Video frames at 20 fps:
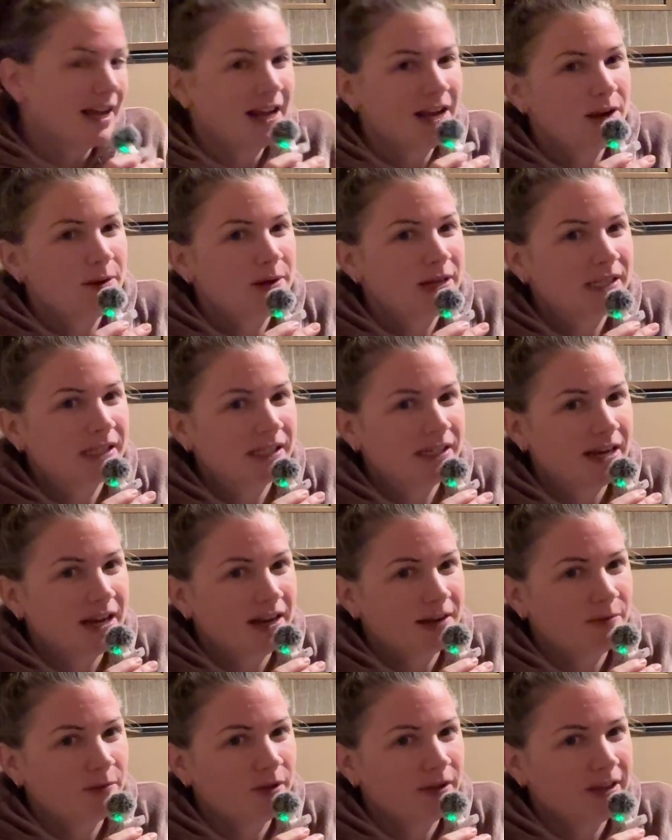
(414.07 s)
I always,
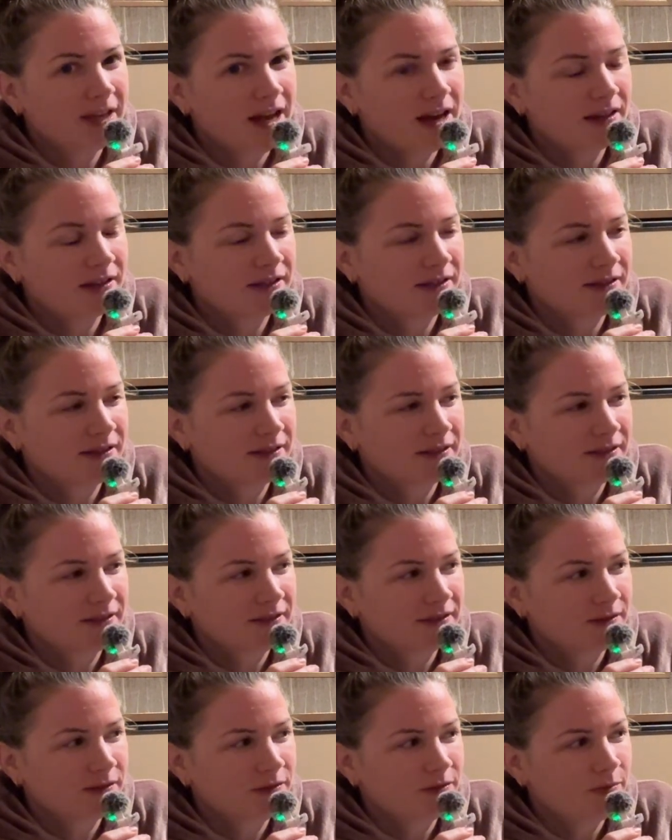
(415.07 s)
yes.
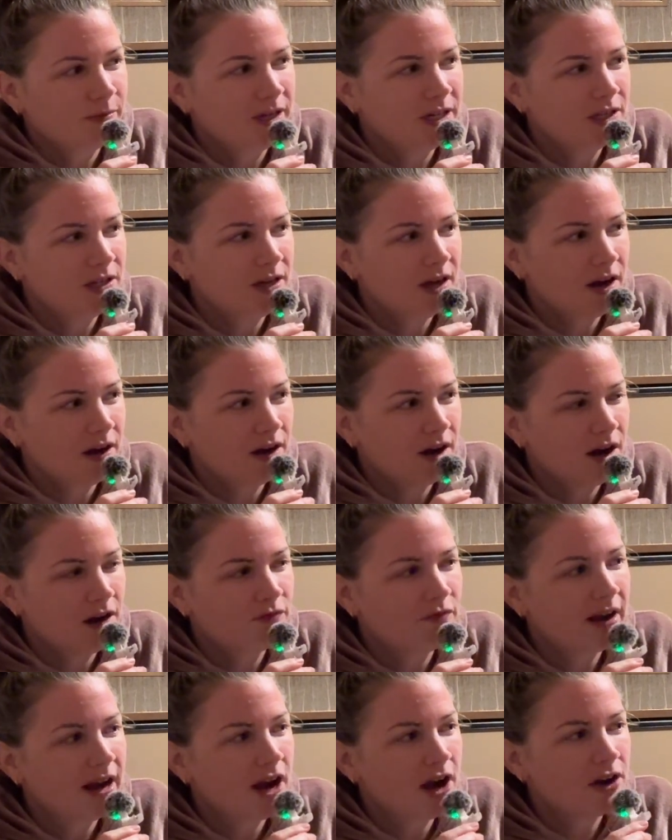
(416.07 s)
We
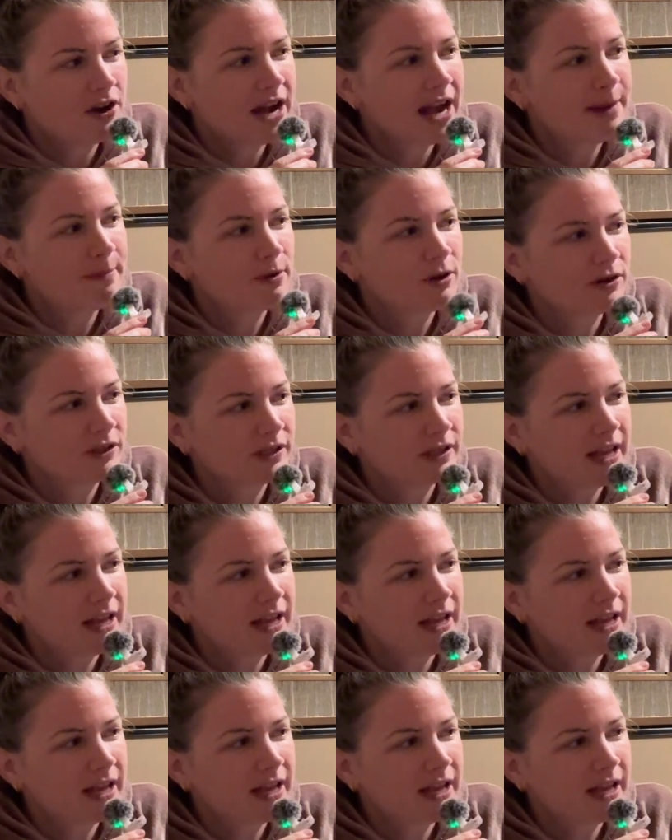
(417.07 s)
our neighbors.